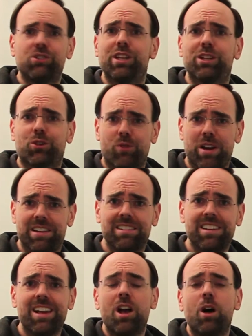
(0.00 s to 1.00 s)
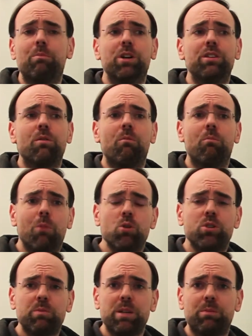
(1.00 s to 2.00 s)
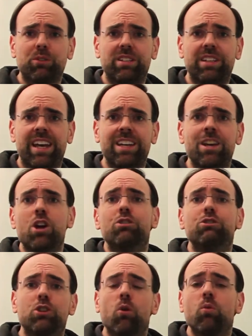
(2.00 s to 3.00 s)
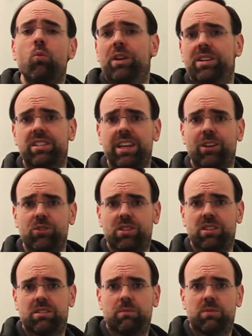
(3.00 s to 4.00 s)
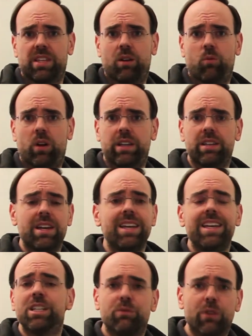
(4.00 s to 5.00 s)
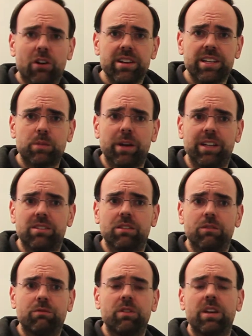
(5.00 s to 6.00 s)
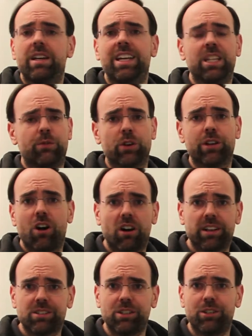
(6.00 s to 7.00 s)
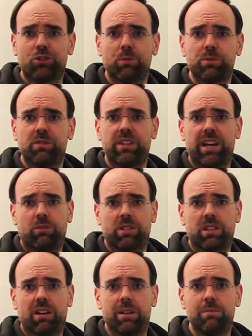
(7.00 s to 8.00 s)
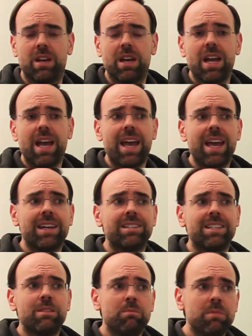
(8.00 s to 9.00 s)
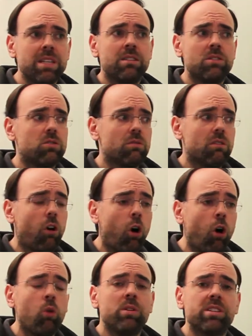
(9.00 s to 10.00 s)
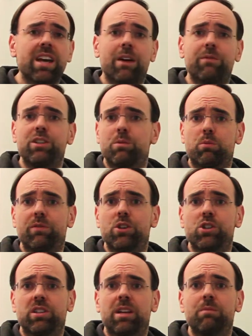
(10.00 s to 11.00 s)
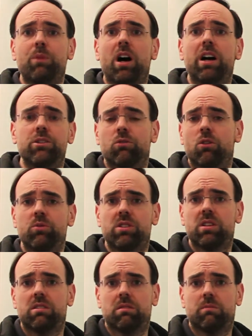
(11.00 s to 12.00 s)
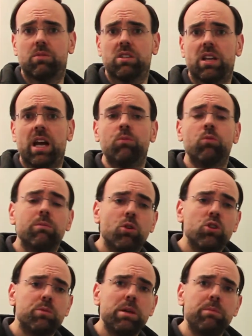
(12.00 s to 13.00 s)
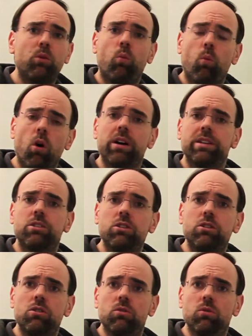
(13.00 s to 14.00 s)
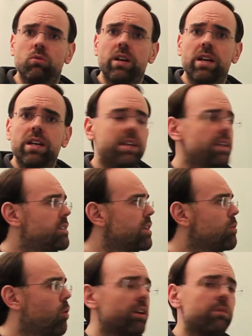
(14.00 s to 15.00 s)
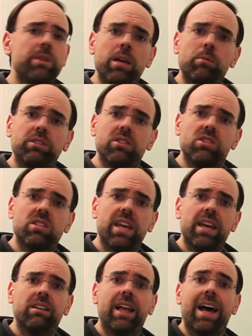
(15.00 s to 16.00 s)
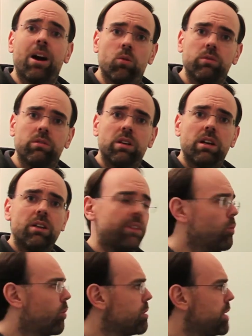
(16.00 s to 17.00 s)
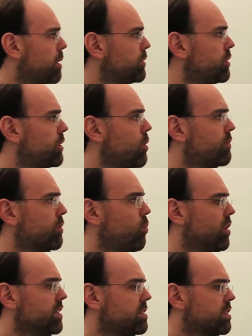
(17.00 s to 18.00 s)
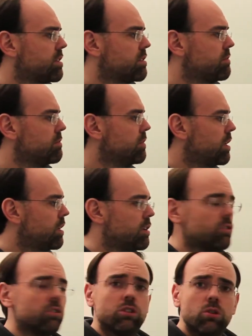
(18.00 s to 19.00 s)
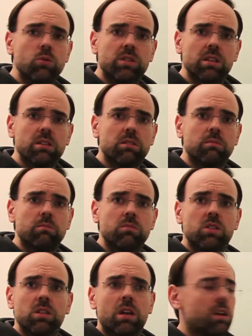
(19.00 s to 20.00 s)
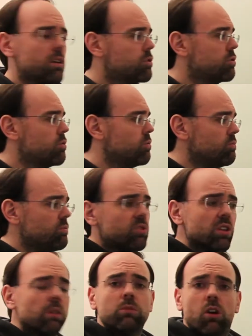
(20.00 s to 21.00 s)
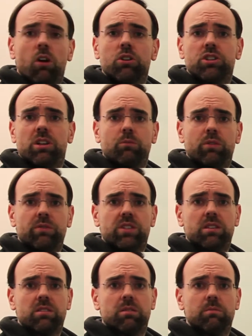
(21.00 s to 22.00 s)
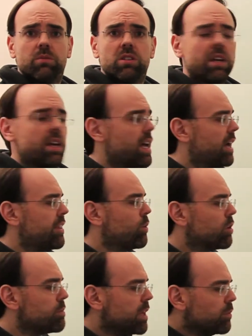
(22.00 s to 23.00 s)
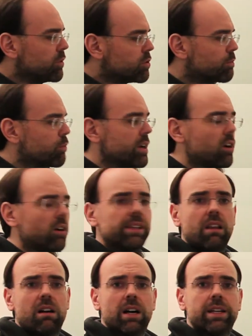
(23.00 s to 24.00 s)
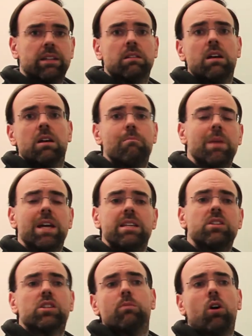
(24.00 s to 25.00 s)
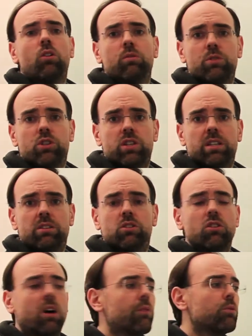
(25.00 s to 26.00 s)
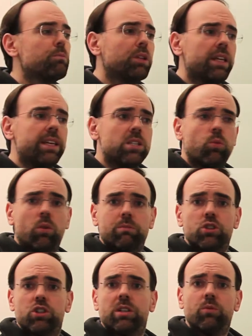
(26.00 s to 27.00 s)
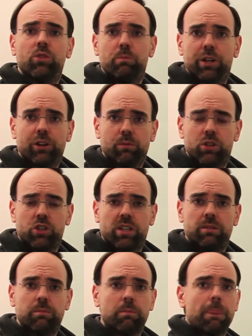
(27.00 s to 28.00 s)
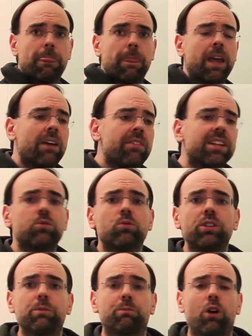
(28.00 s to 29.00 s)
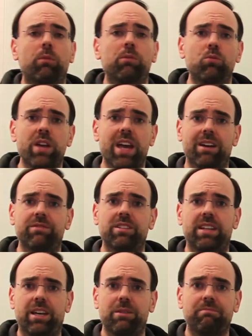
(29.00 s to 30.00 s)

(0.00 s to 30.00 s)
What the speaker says: that's great. But most people today don't want to scale systems that way. It's very expensive, it's very costly in terms of downtime, and it means always having to provision and buy your own systems. And what most people want to do is they want to be able to scale out. They want to be able to go from one system to two systems to some large number of systems. And they want to be able to bring online many smaller machines, not replace one machine with a bigger machine. And that's really the problem we have today.